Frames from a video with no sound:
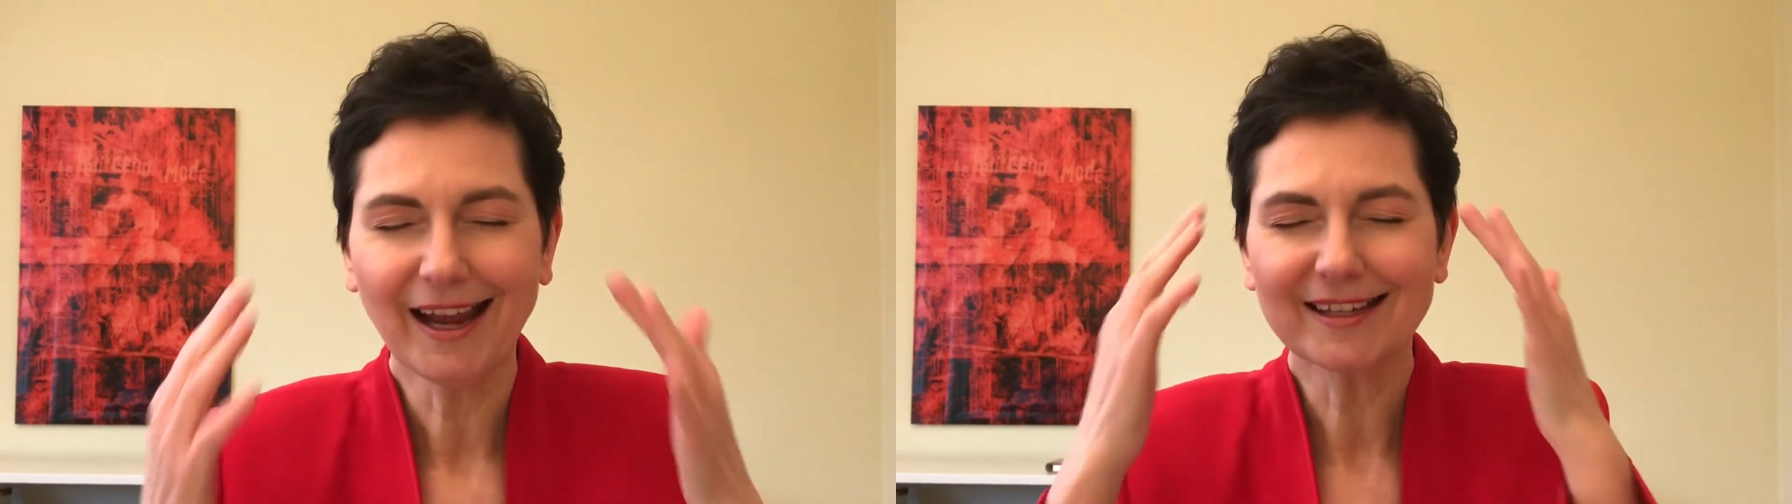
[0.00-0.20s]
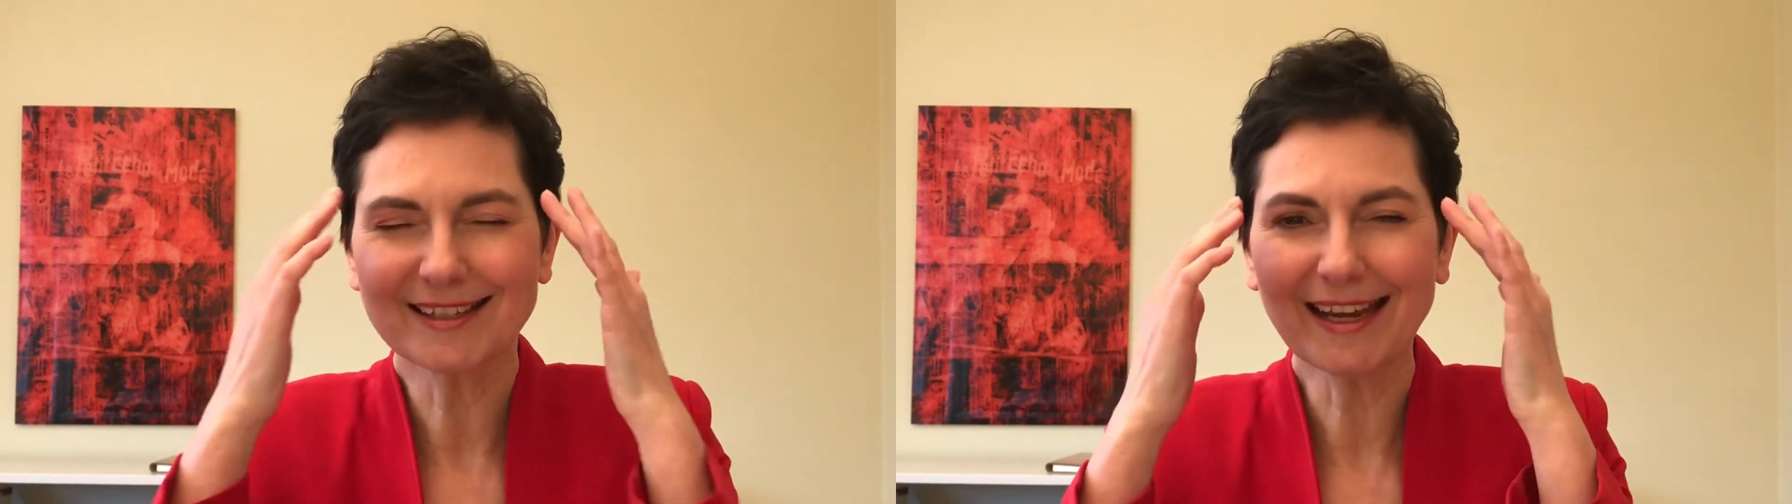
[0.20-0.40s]

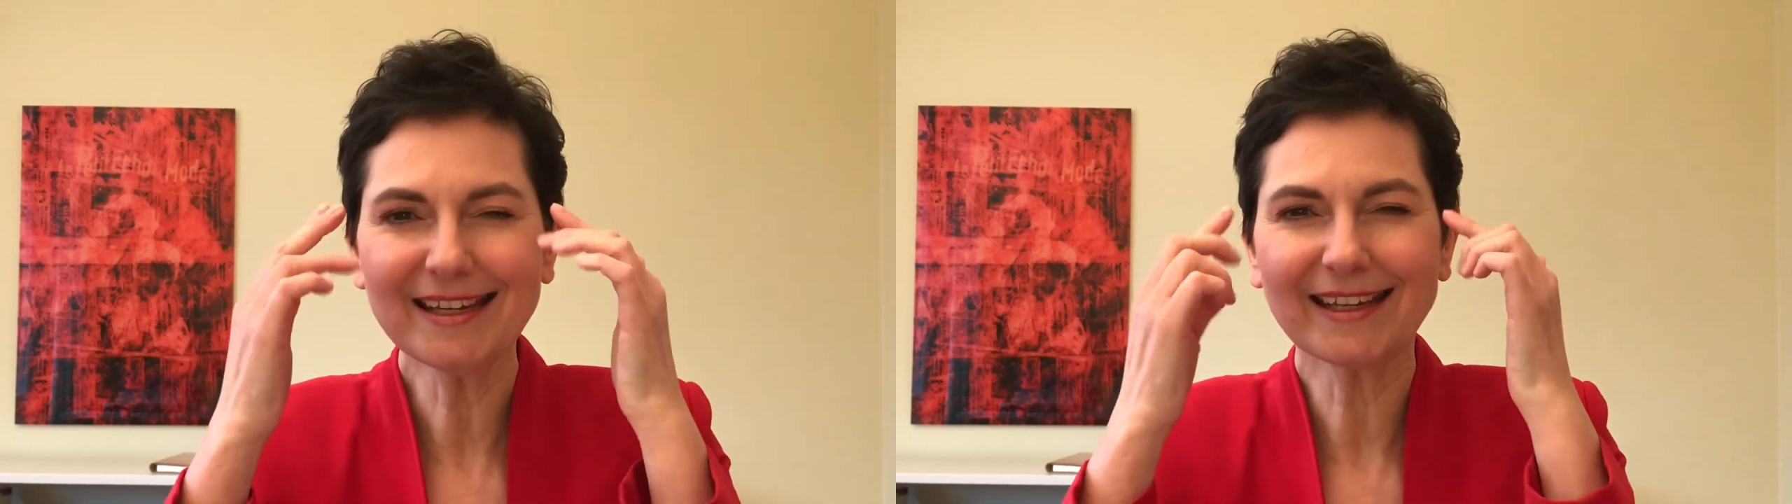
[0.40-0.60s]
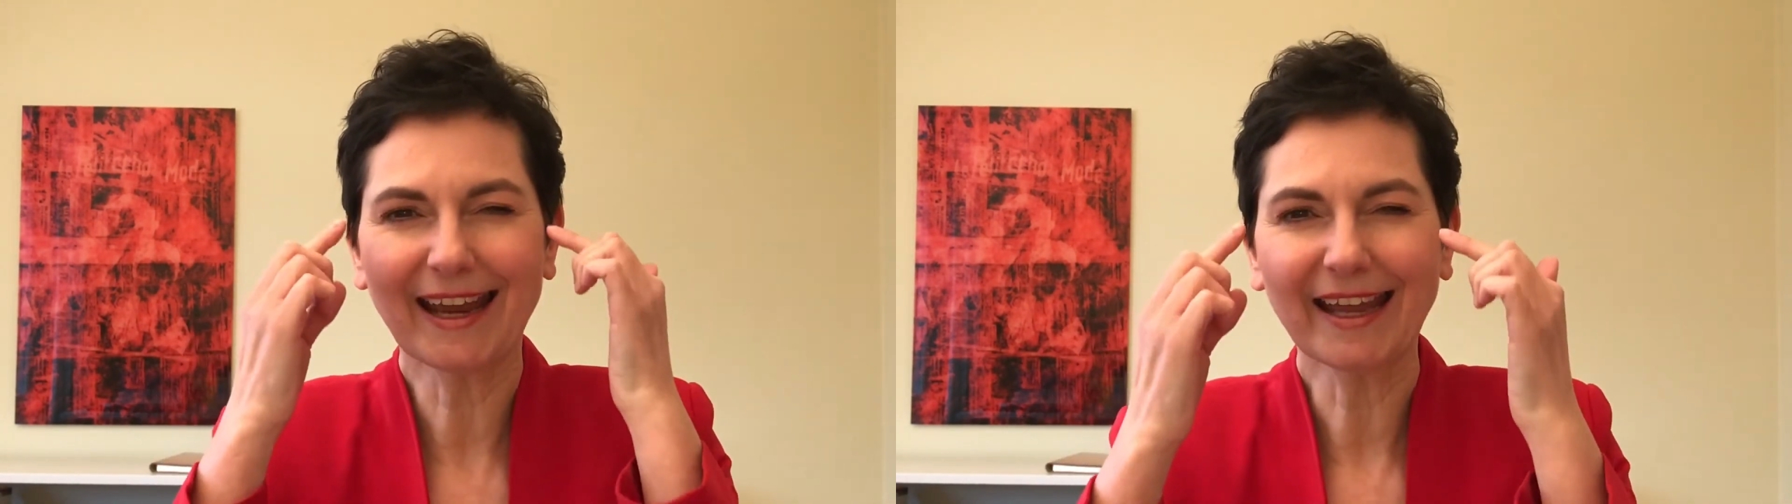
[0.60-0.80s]

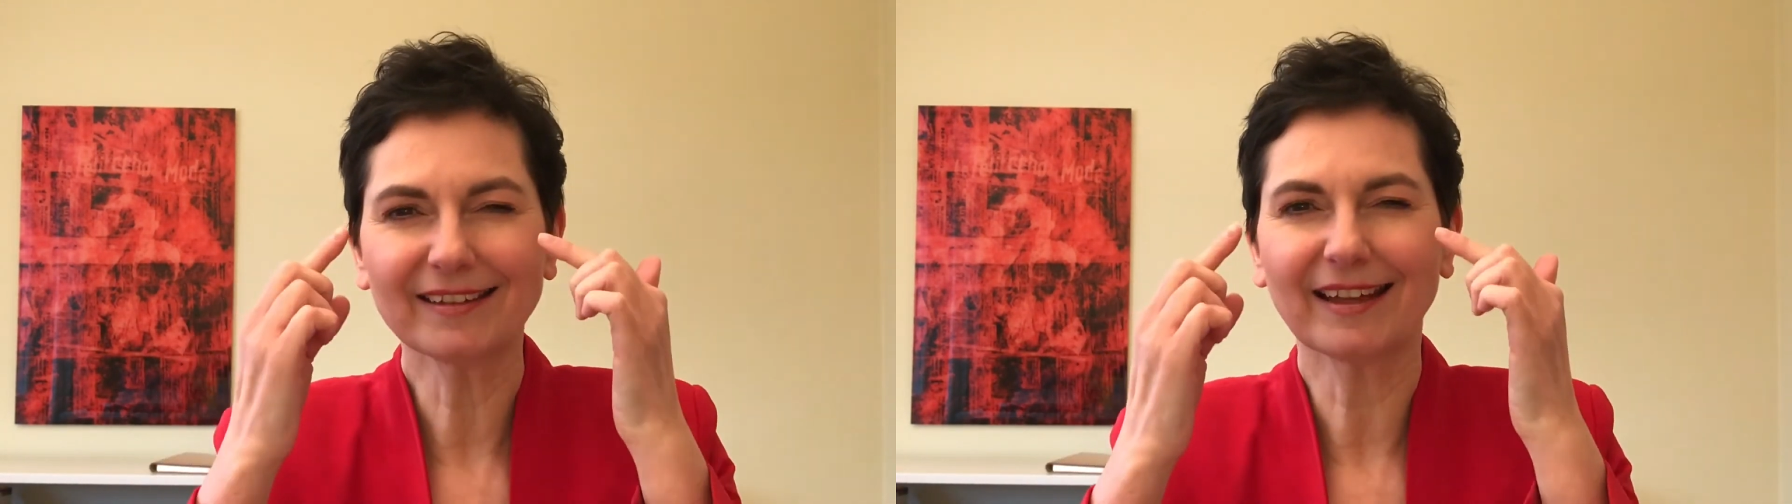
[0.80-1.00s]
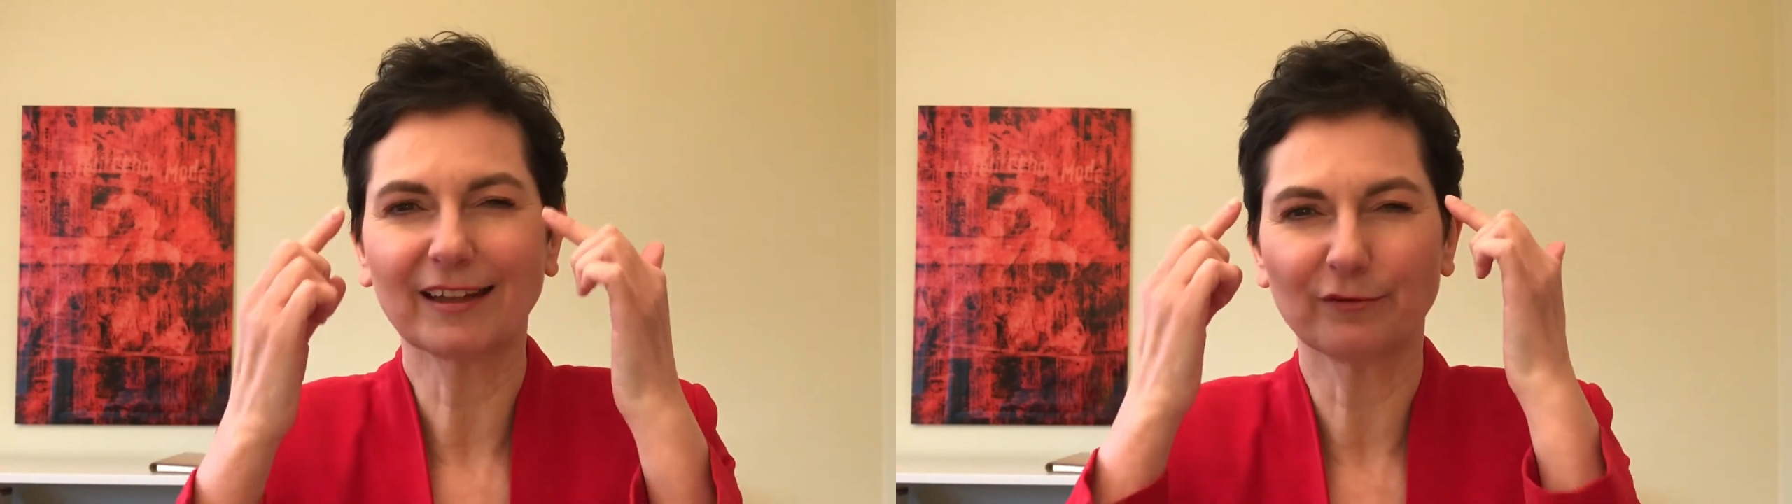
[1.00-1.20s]
they get
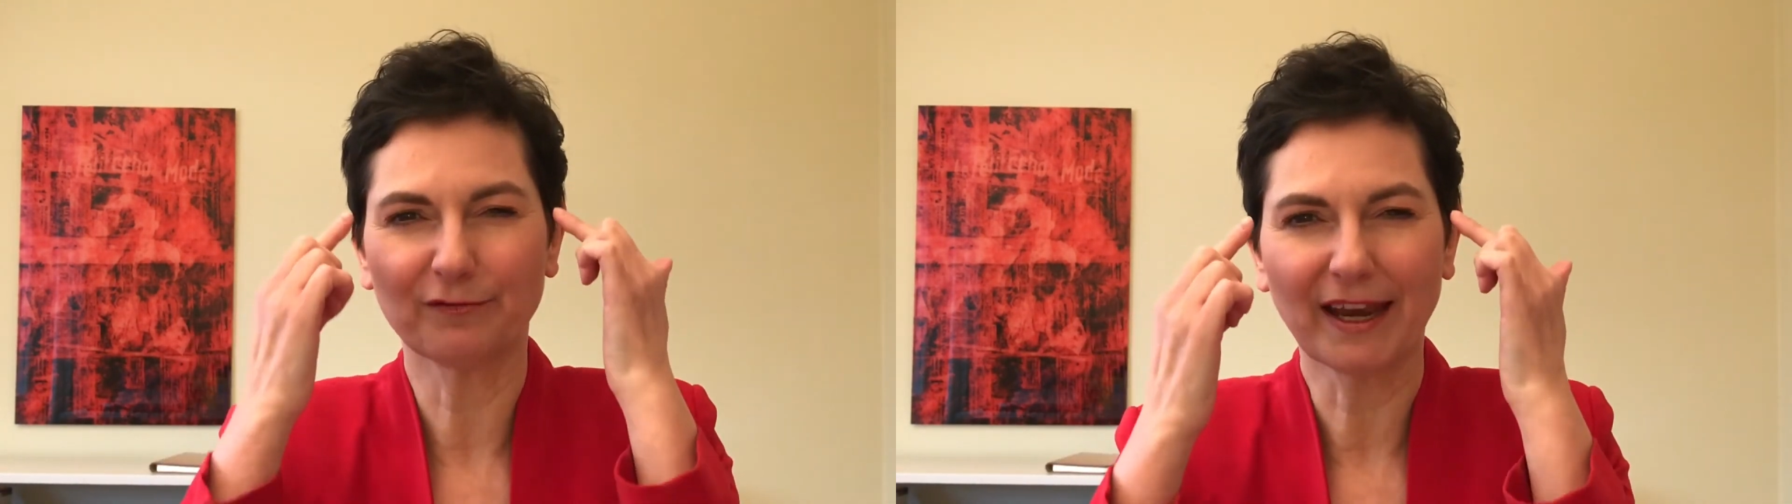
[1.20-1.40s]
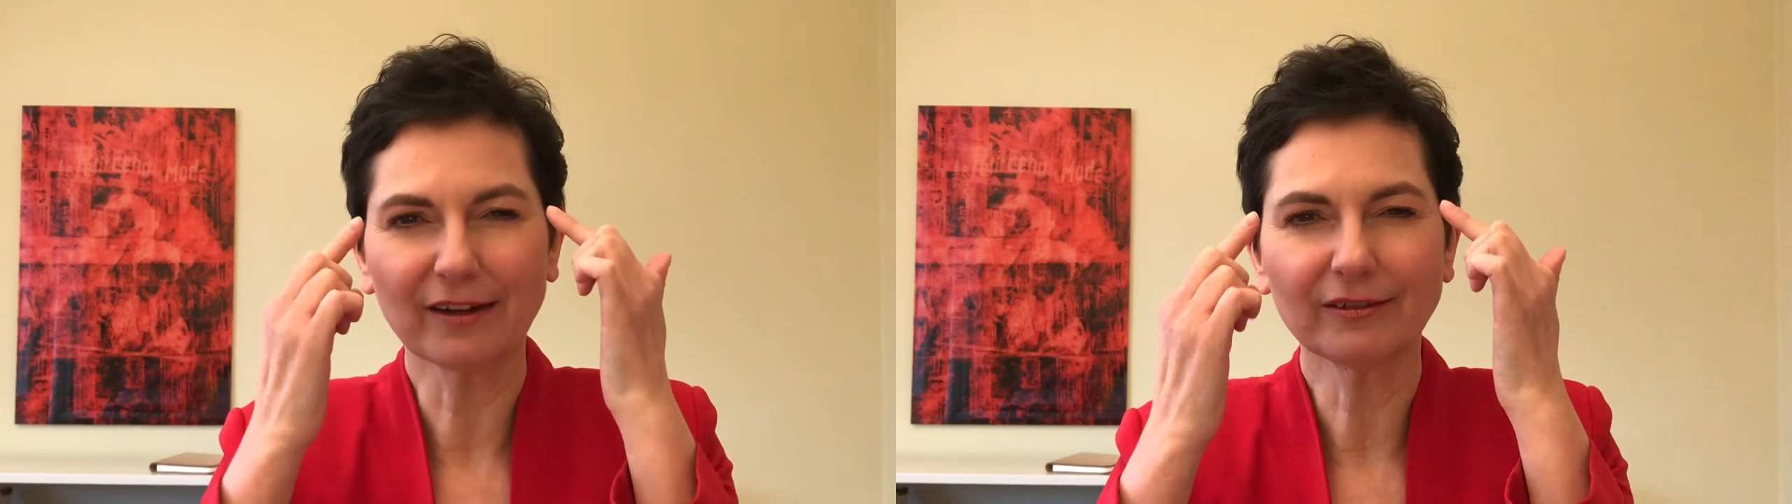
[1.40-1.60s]
that
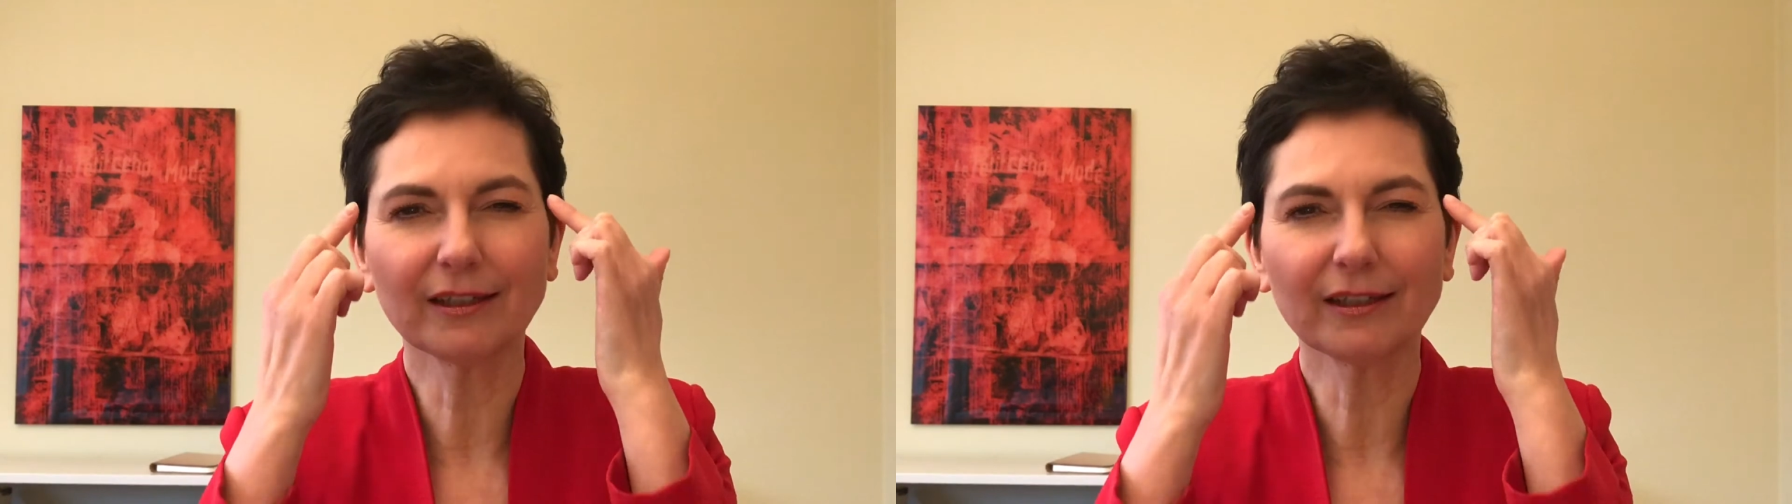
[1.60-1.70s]
very